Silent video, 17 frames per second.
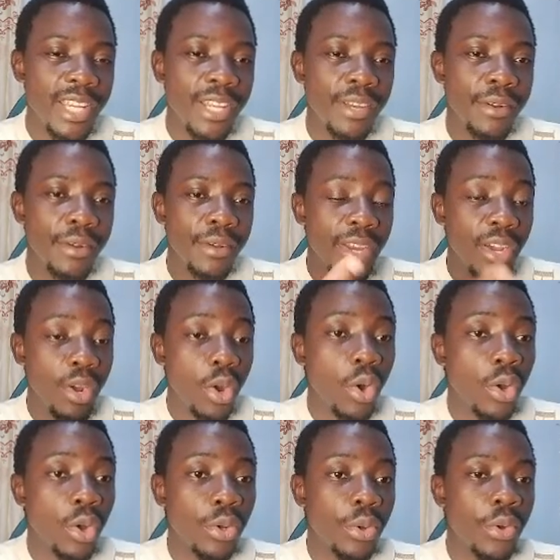
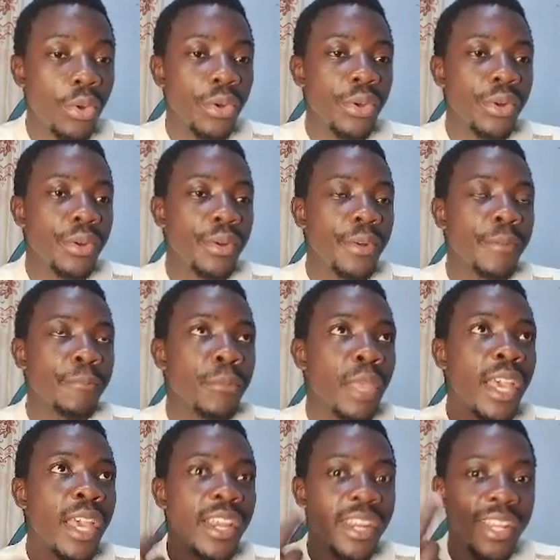recall or
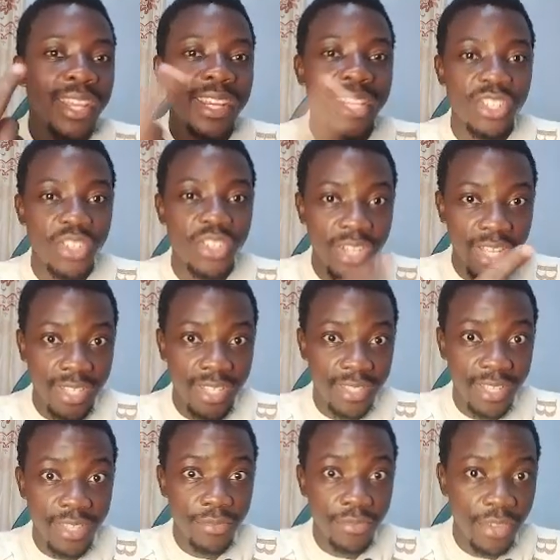reinitialize this
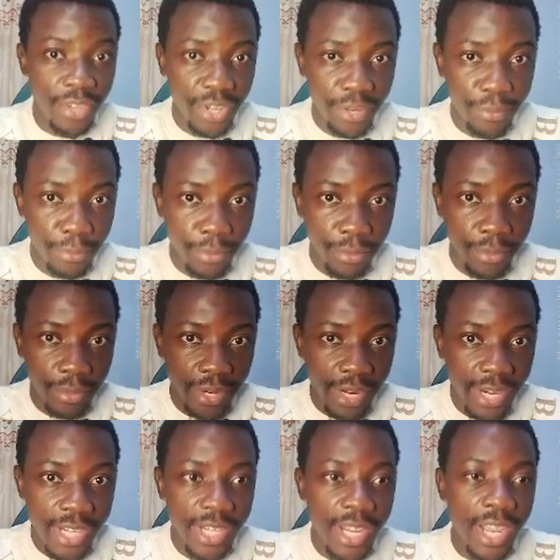variable, right?
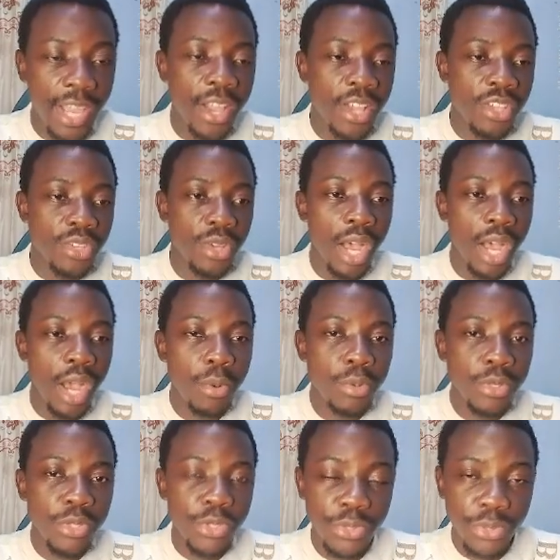So how would
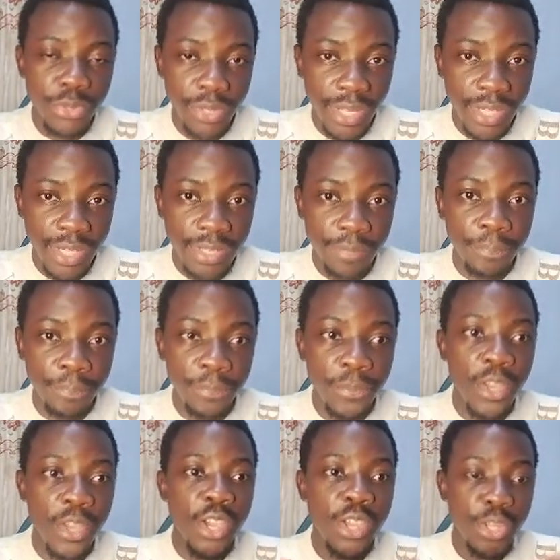you do that?
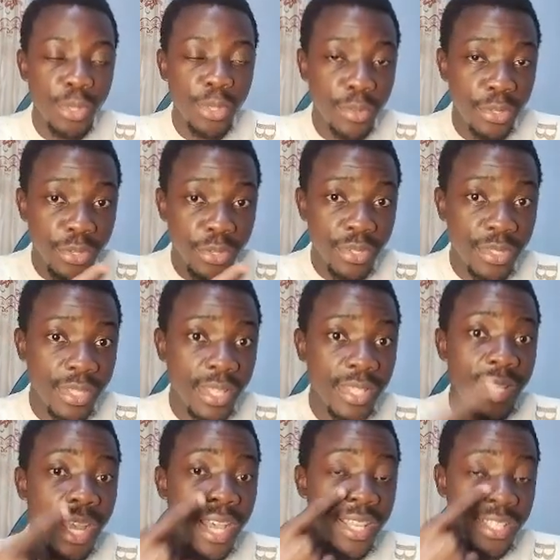You will use this
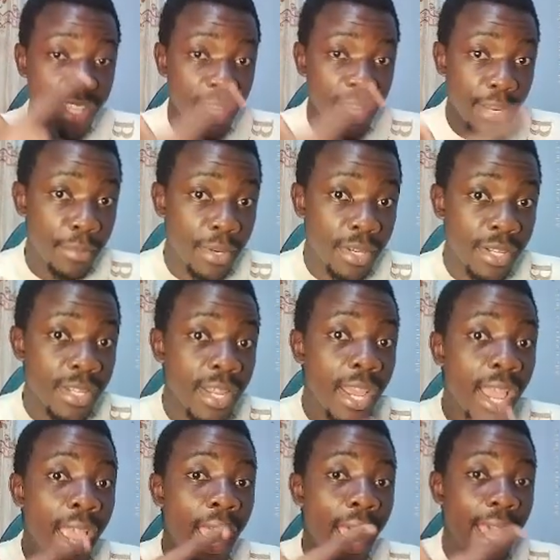
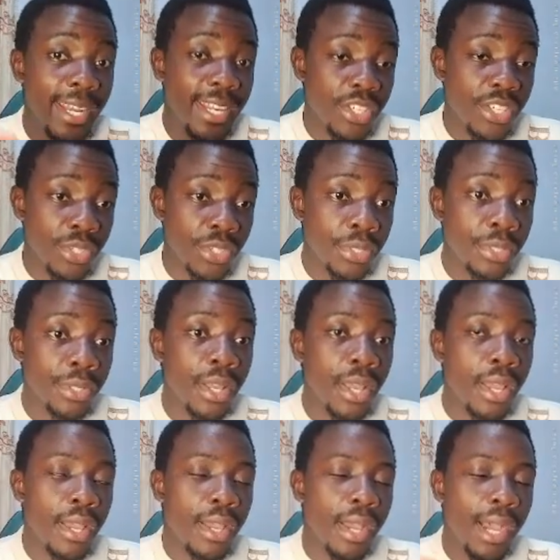addition
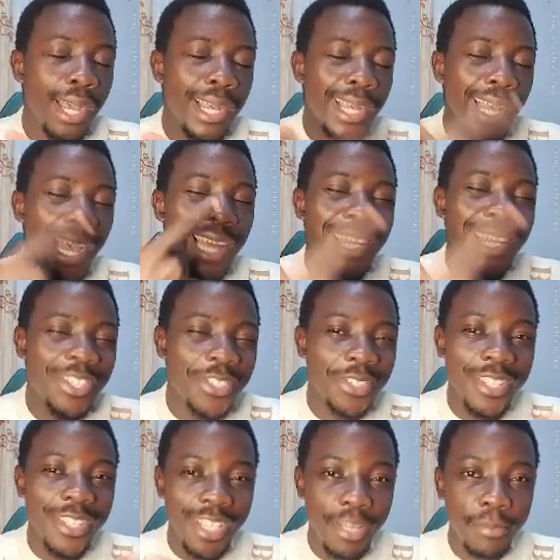
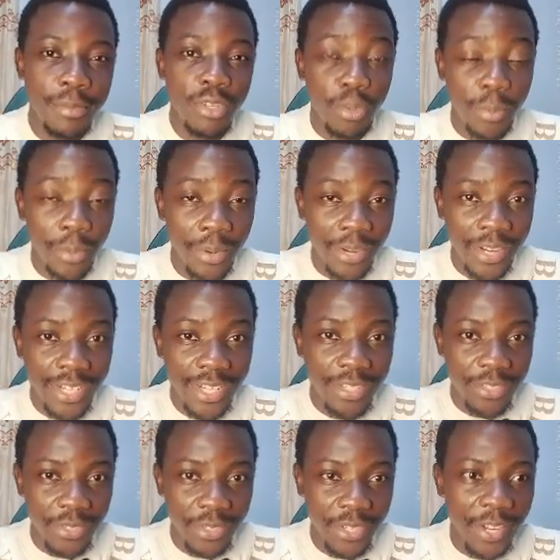assignment operator,
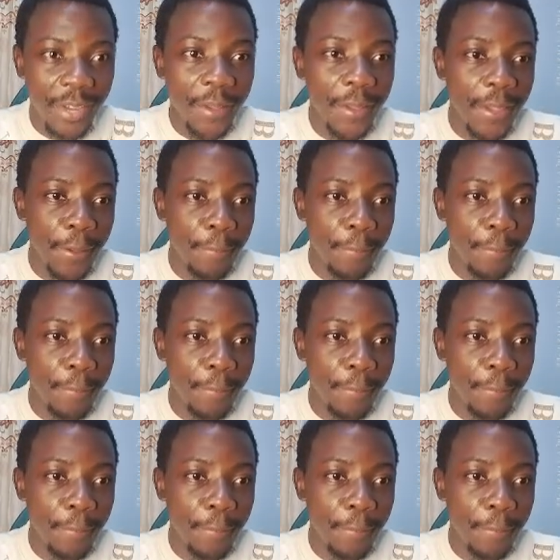sorry. Yeah,